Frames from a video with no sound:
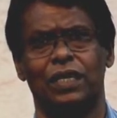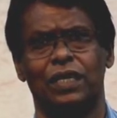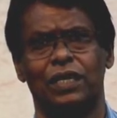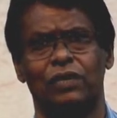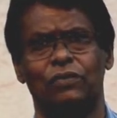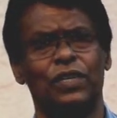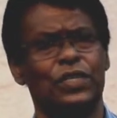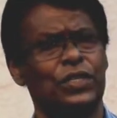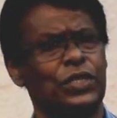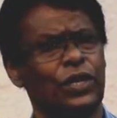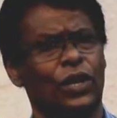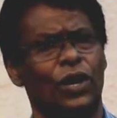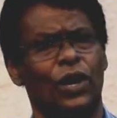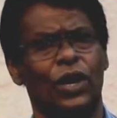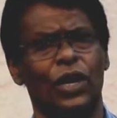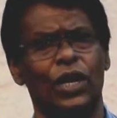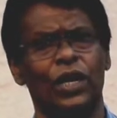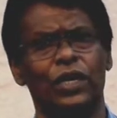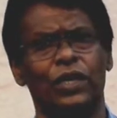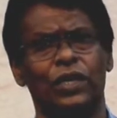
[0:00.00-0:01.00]
With
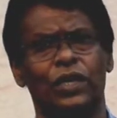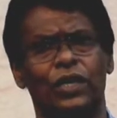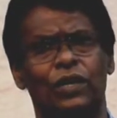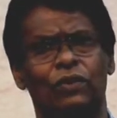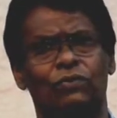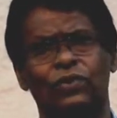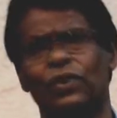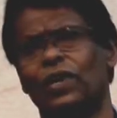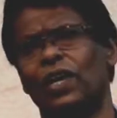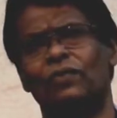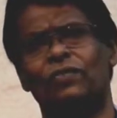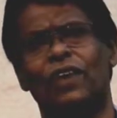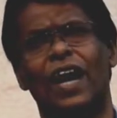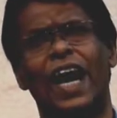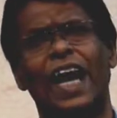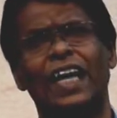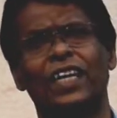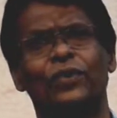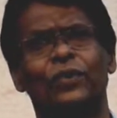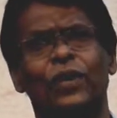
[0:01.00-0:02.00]
joy full of
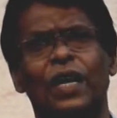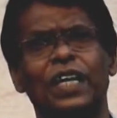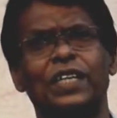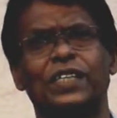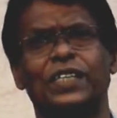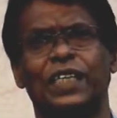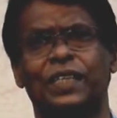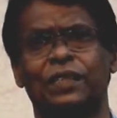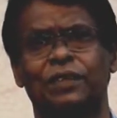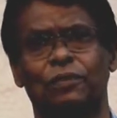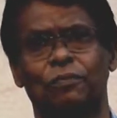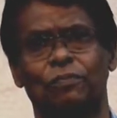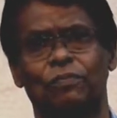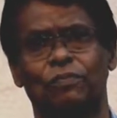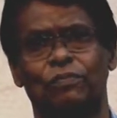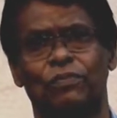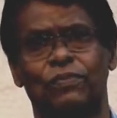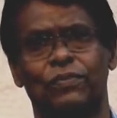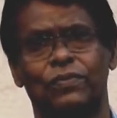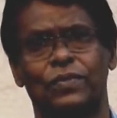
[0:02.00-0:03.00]
adoration,
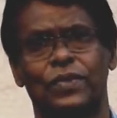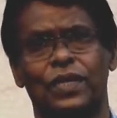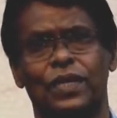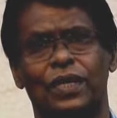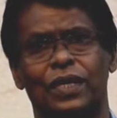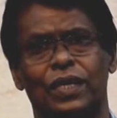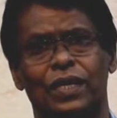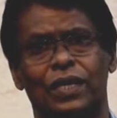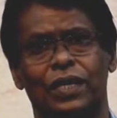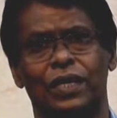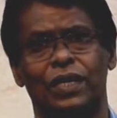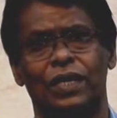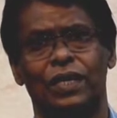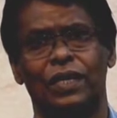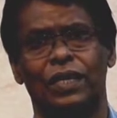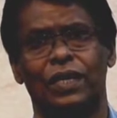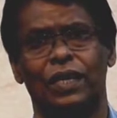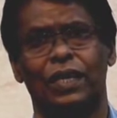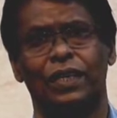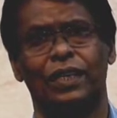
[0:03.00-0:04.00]

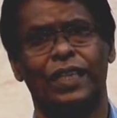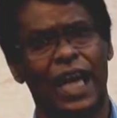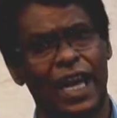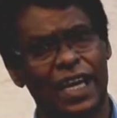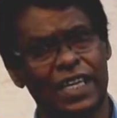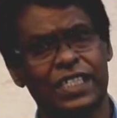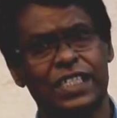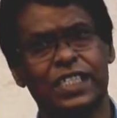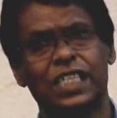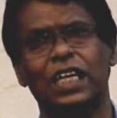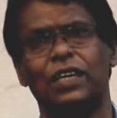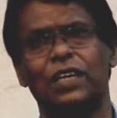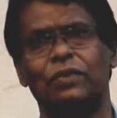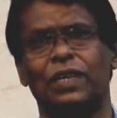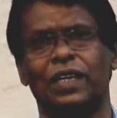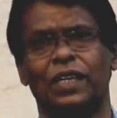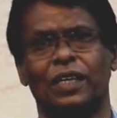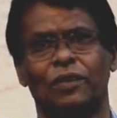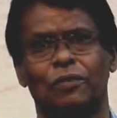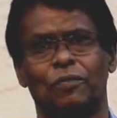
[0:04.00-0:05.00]

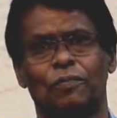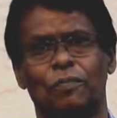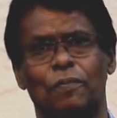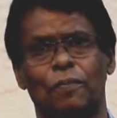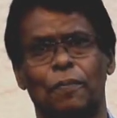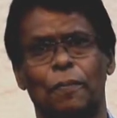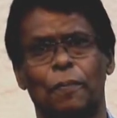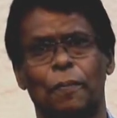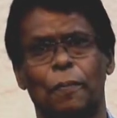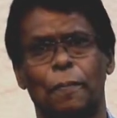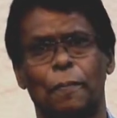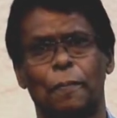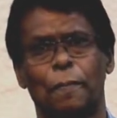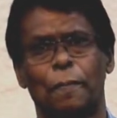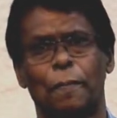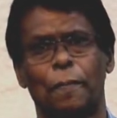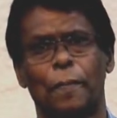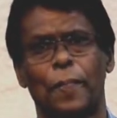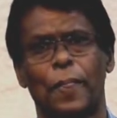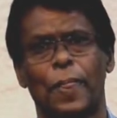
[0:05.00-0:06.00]
thanksgiving,
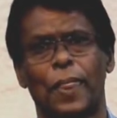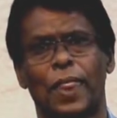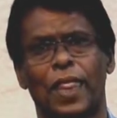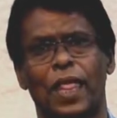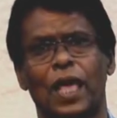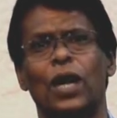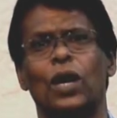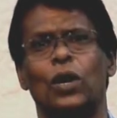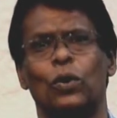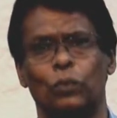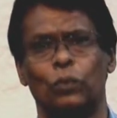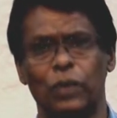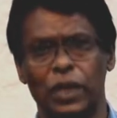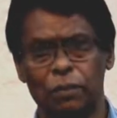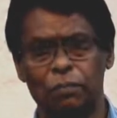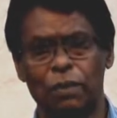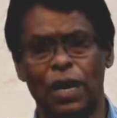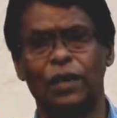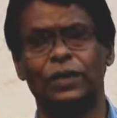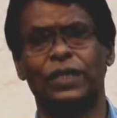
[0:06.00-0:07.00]
we
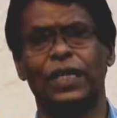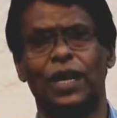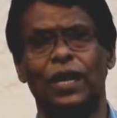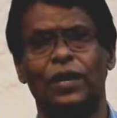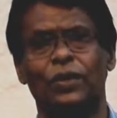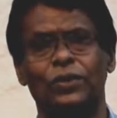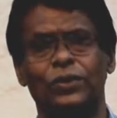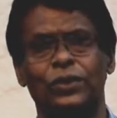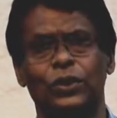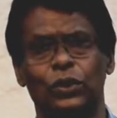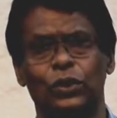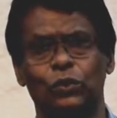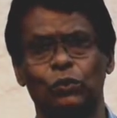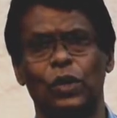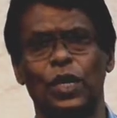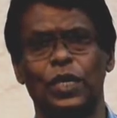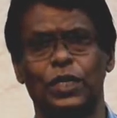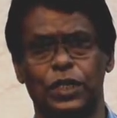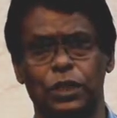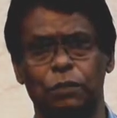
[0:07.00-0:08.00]
bow down to
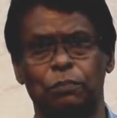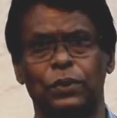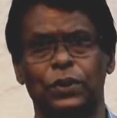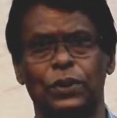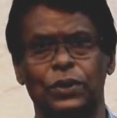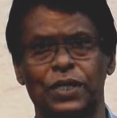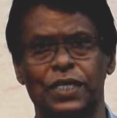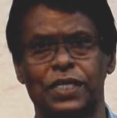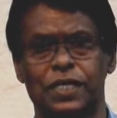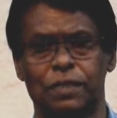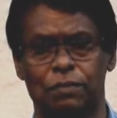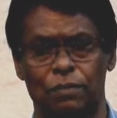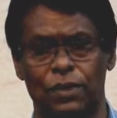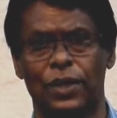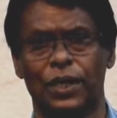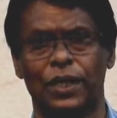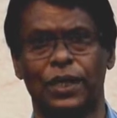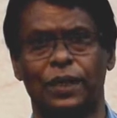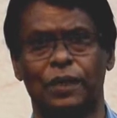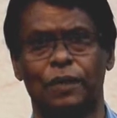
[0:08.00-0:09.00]
worship you this
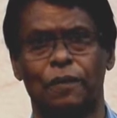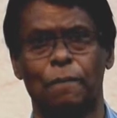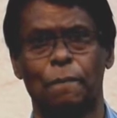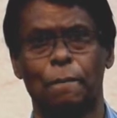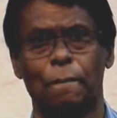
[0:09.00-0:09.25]
morning.